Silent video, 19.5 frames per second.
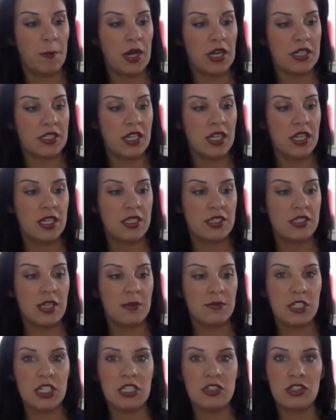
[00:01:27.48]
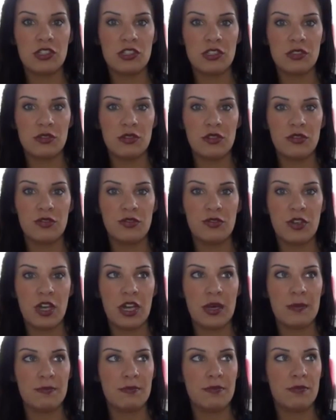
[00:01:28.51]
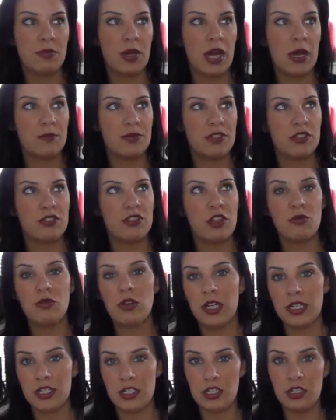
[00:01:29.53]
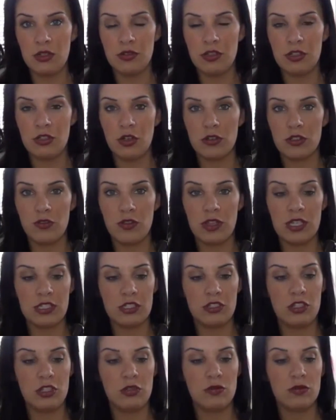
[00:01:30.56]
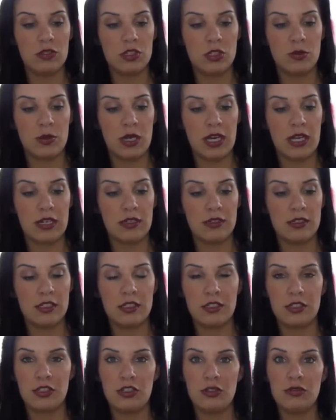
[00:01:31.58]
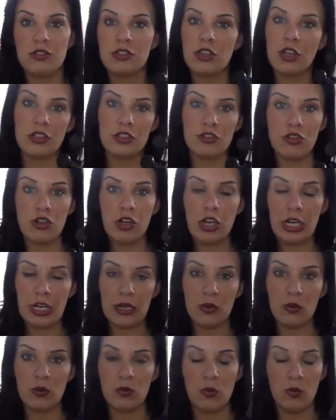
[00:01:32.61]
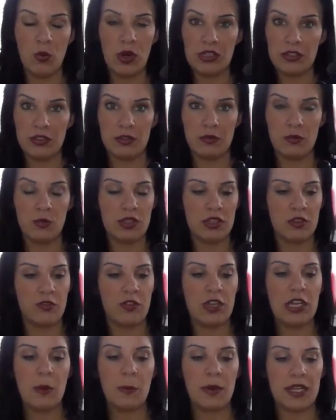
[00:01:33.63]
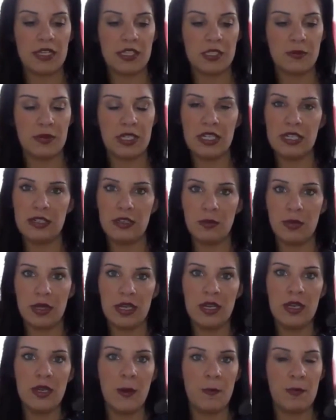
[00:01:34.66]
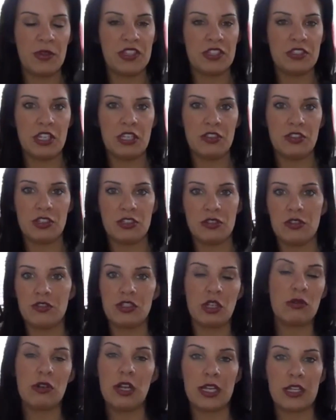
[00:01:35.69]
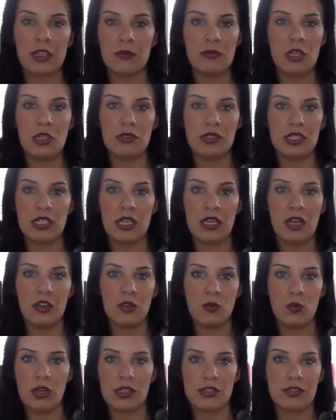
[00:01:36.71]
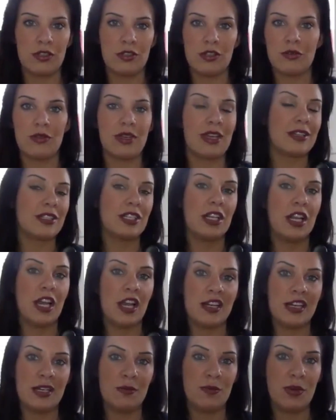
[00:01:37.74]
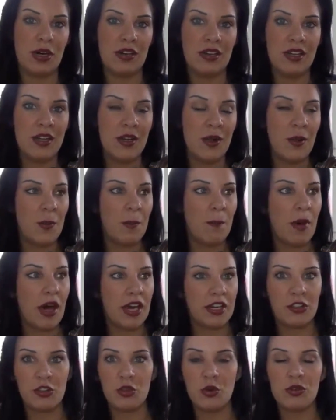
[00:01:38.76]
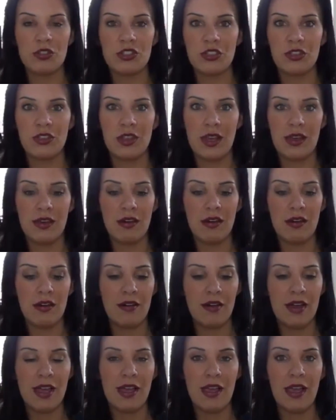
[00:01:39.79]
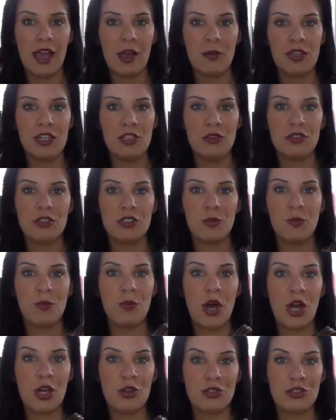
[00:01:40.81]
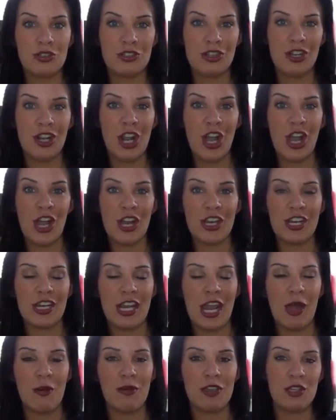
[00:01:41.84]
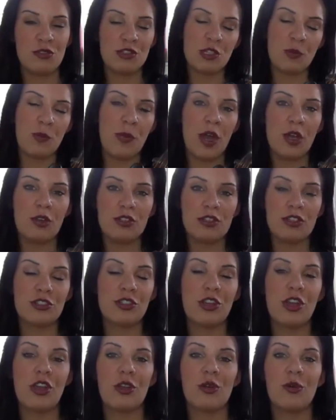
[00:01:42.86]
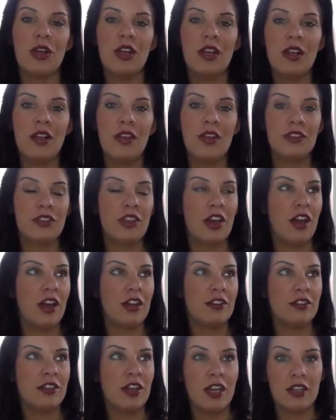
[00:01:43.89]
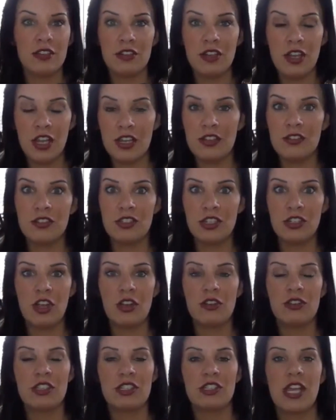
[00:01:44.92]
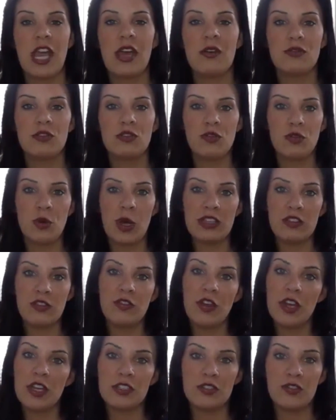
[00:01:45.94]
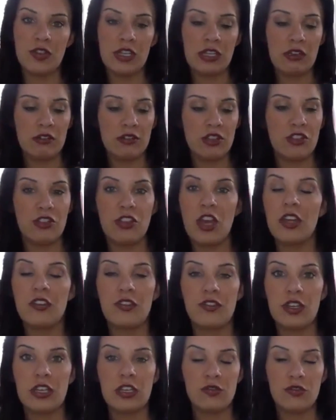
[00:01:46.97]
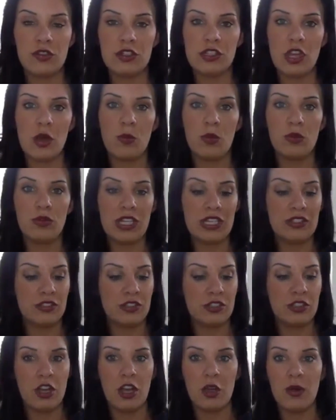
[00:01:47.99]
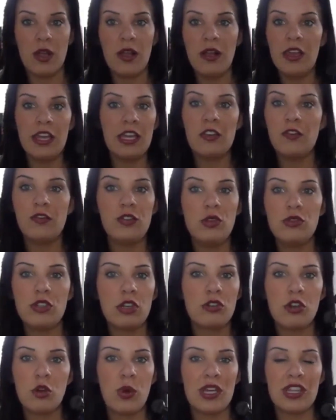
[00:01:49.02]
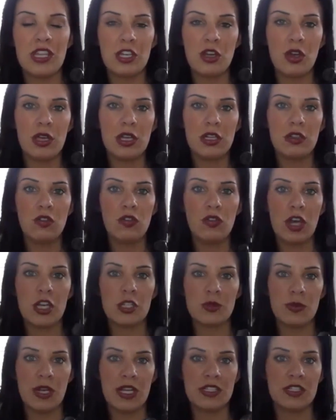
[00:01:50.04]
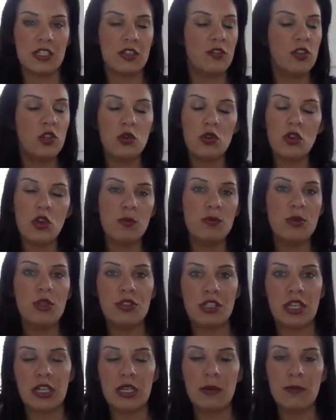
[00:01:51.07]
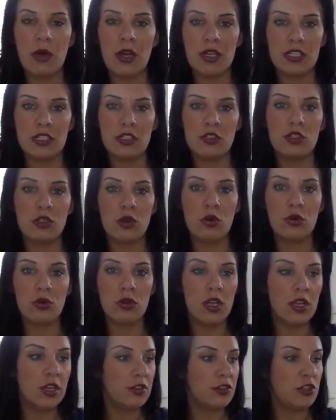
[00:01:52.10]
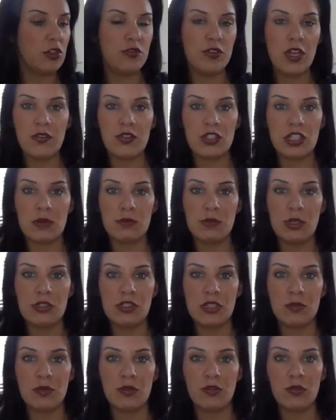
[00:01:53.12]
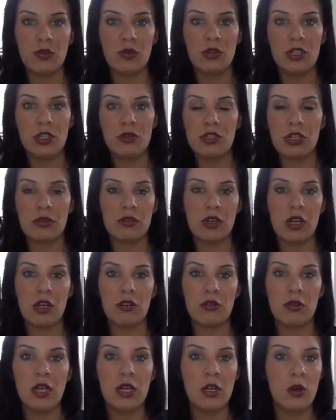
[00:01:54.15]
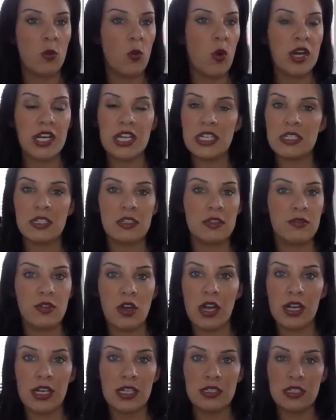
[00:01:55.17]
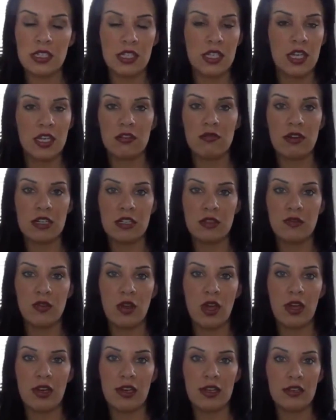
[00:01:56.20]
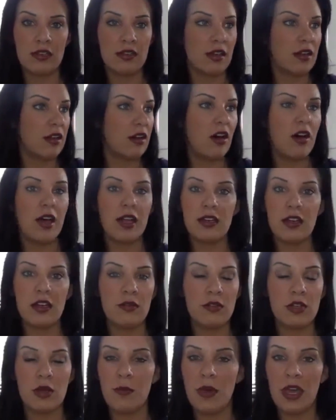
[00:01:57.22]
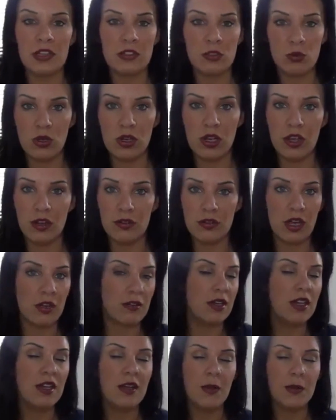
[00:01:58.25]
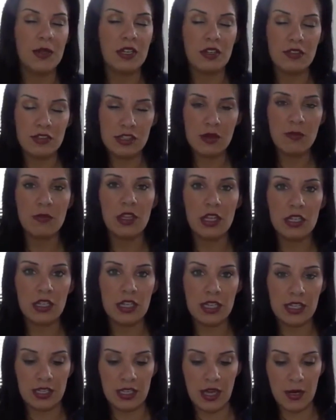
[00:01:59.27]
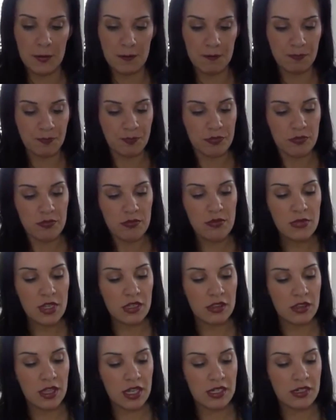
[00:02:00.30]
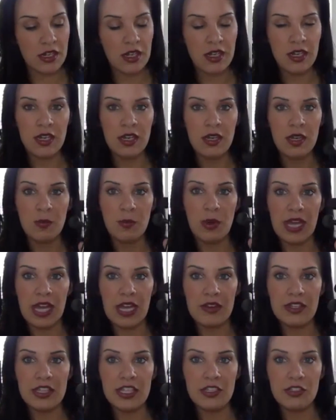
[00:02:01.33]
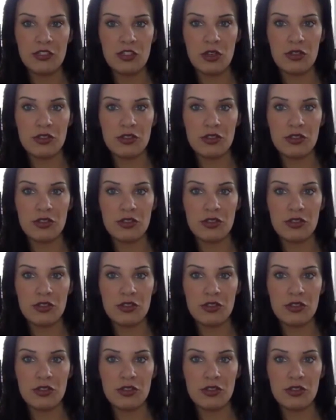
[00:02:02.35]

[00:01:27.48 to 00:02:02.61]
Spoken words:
But some teachers sort of perhaps don't like to use the dots for their students, and the students are struggling with the finger placement a little bit, and the teachers sort of don't like them using it, otherwise they don't get to learn it. But my thoughts on that are, how are you supposed to learn, and how are you supposed to know and learn to know the sound of where the first finger and the third finger, for example, needs to go, if you don't know where they're going in the first place? If you're not musically minded at all, you've never done music before, you don't know one end of the violin to the other end of the violin, a high note compared to a low note, you know, something like that, then by having these